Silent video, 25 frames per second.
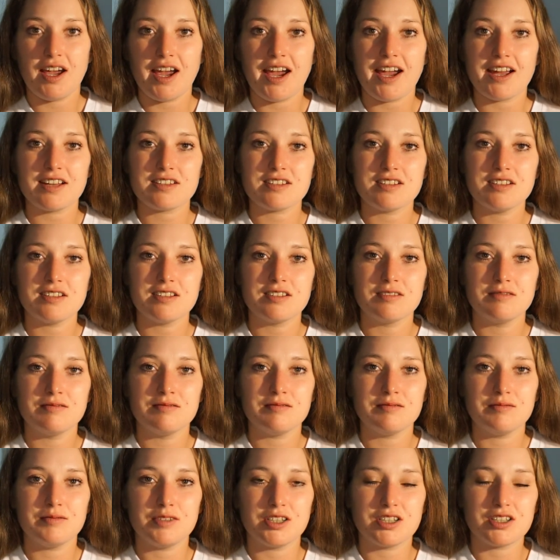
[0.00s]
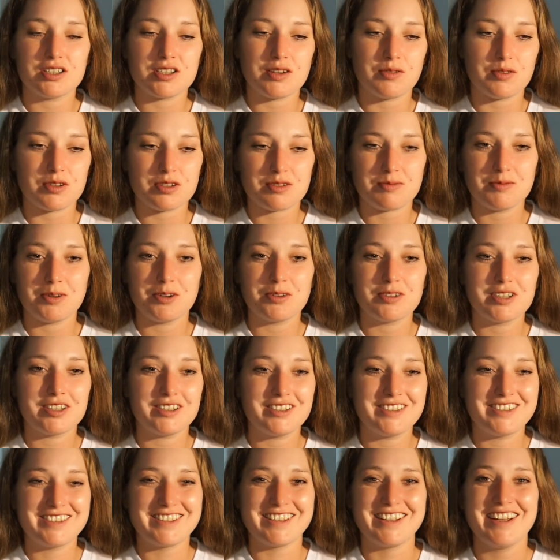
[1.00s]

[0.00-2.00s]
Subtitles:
attic because I was smoking,